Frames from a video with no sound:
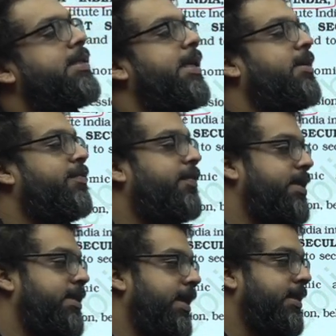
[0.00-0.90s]
set of
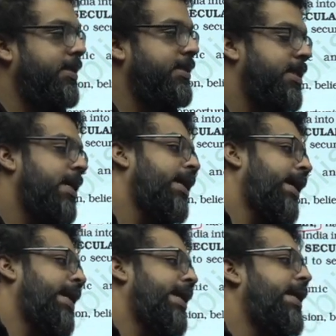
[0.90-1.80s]
fresh elections
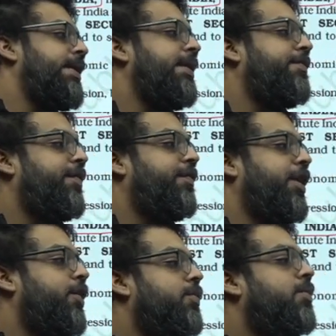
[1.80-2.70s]
in
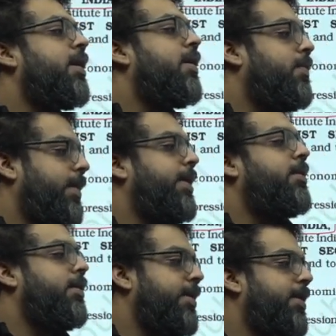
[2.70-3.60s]
1952, where
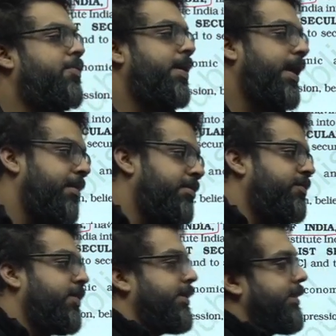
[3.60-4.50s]
Nehru became the
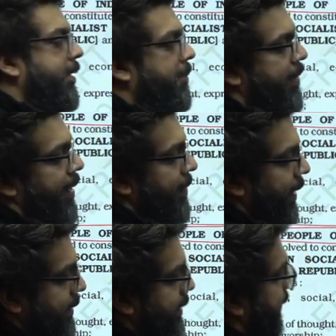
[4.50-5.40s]
first Prime Minister,